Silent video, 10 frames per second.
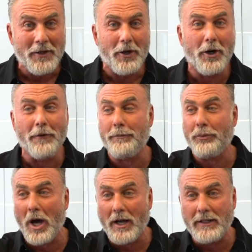of
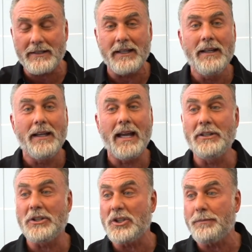products and
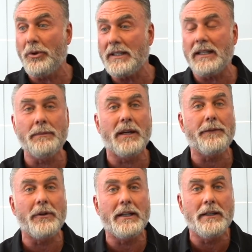they just put it in my
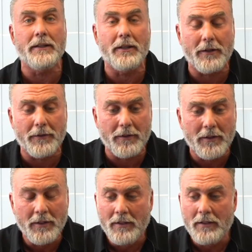friggin'
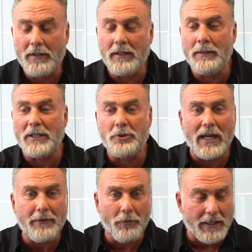in my
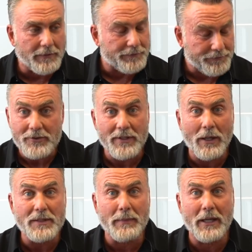driveway. So that
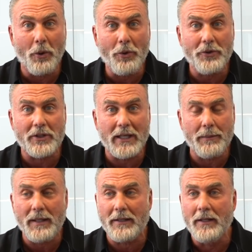was my order, it
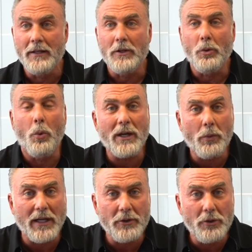came in. What
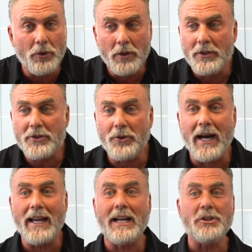do I do? So
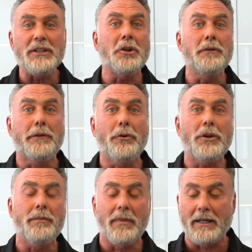I actually
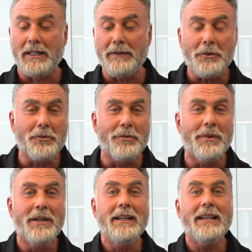converted my living
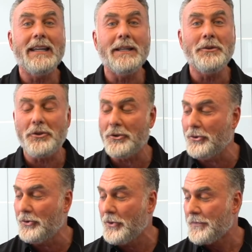room
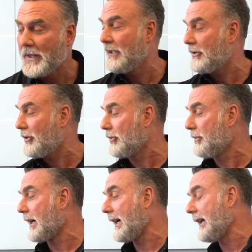into
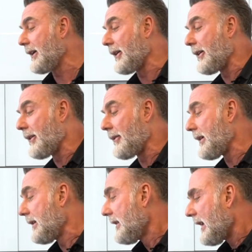my,
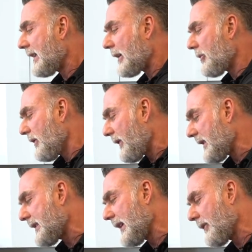and I don't know if I
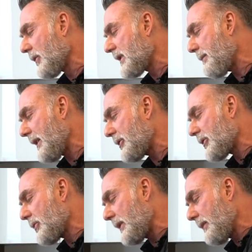still have those
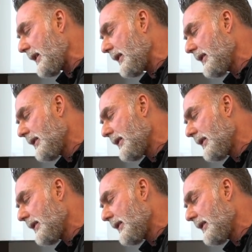pictures with me.